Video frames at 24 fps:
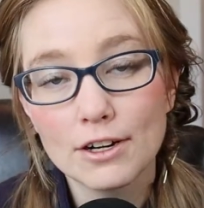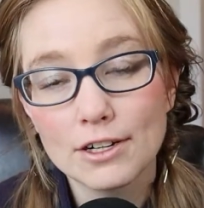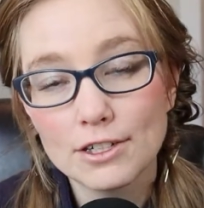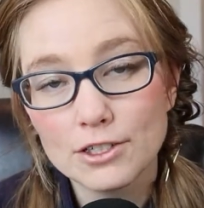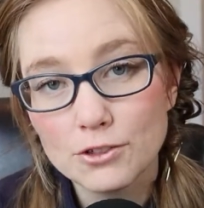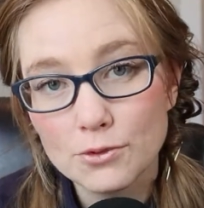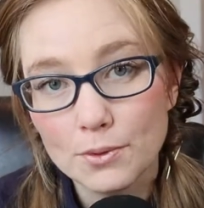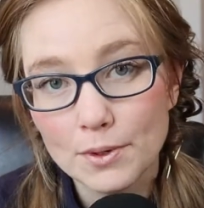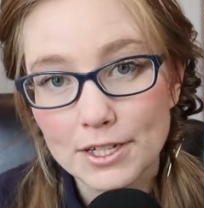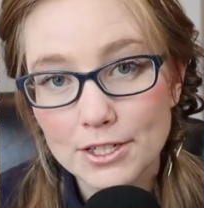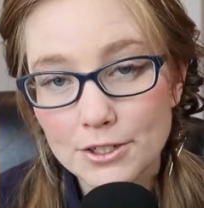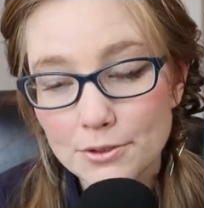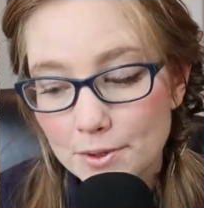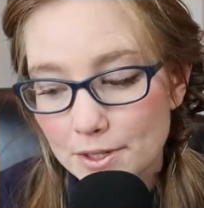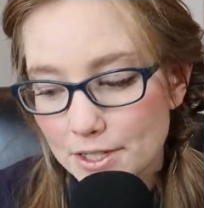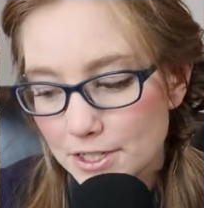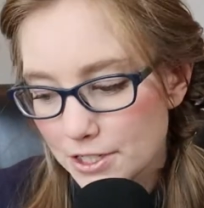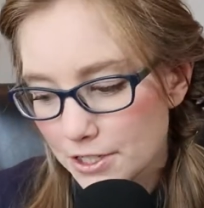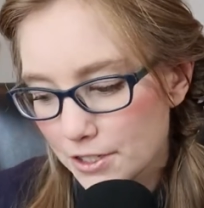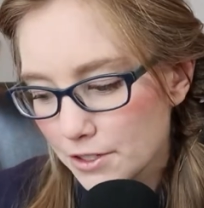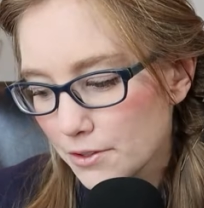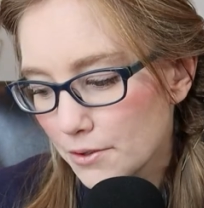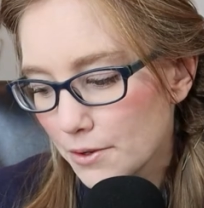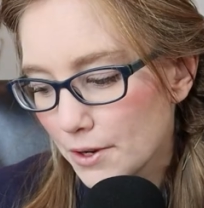in
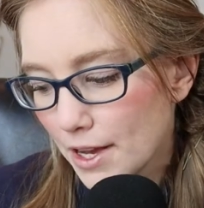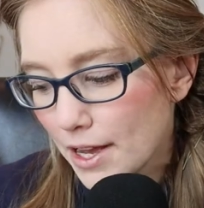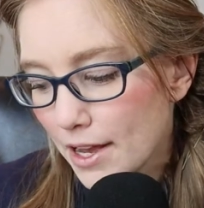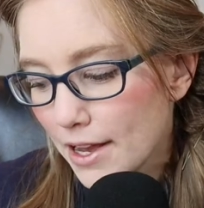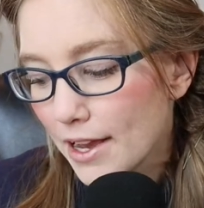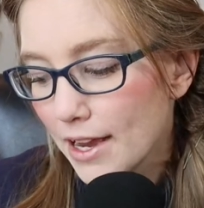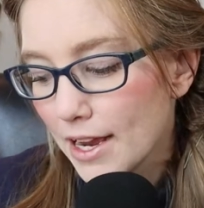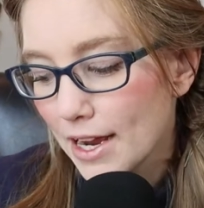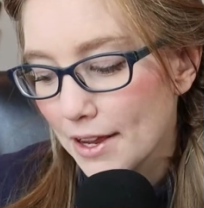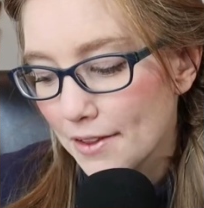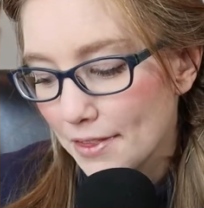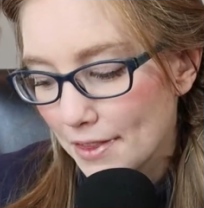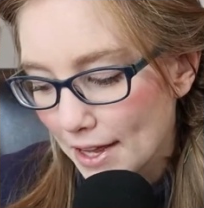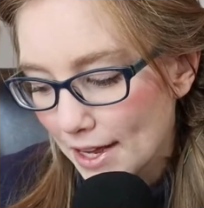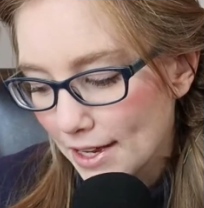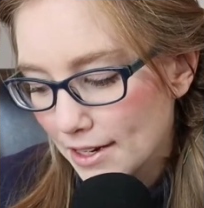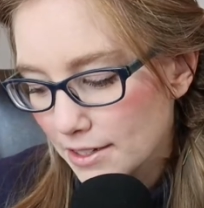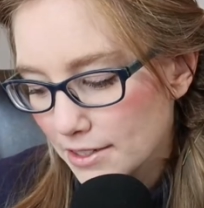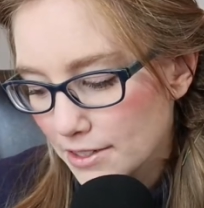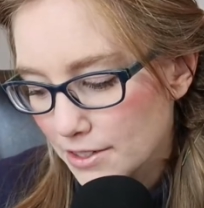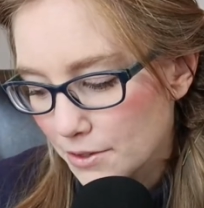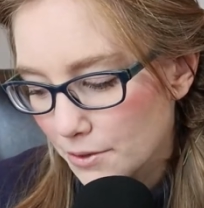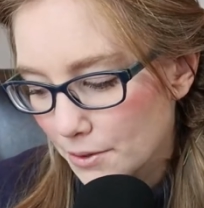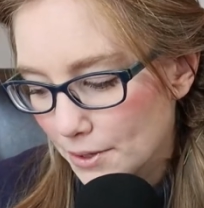2022. And that
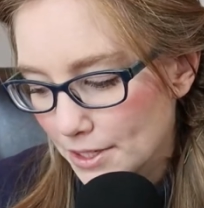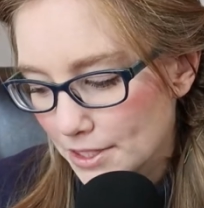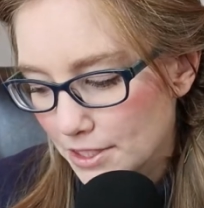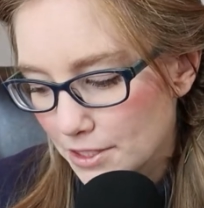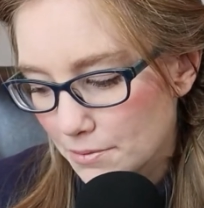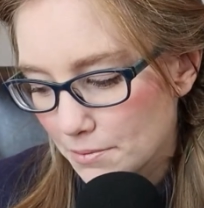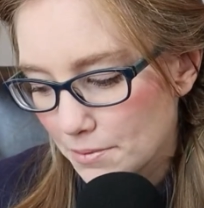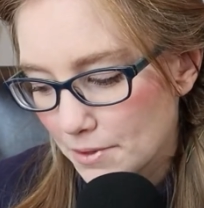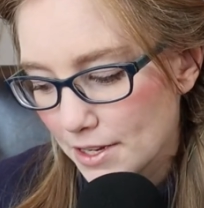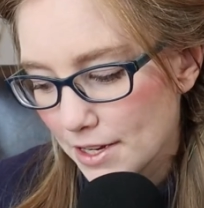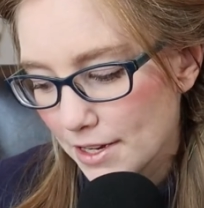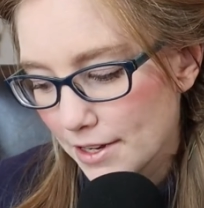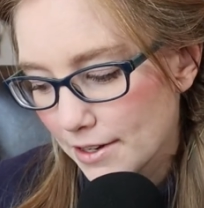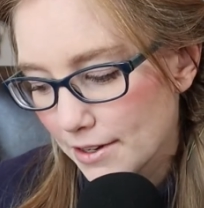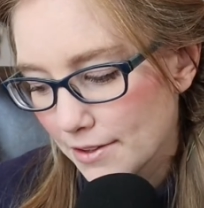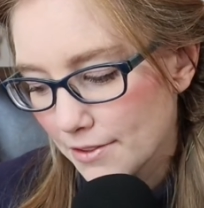is going to be